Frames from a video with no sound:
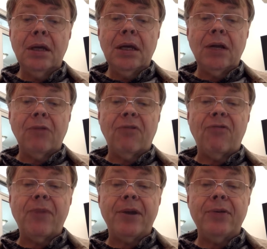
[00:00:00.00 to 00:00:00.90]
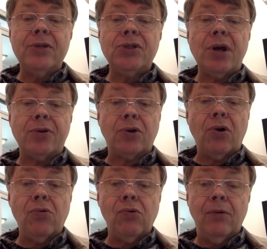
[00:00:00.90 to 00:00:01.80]
Hello everybody, this is Dr.
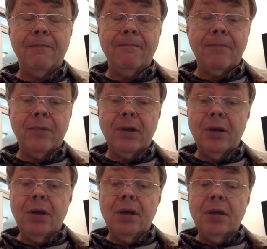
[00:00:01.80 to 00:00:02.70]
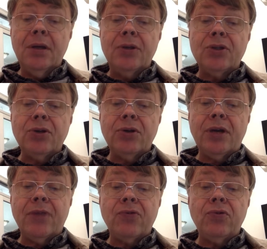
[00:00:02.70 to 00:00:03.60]
Cole. It's
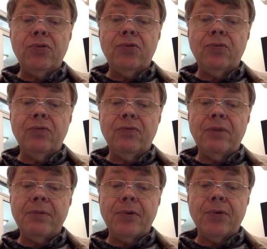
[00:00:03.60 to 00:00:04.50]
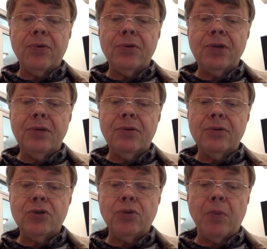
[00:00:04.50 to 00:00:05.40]
Sunday afternoon, February 13th,
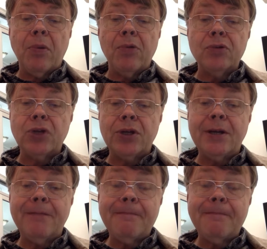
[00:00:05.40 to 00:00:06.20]
Super Bowl Sunday.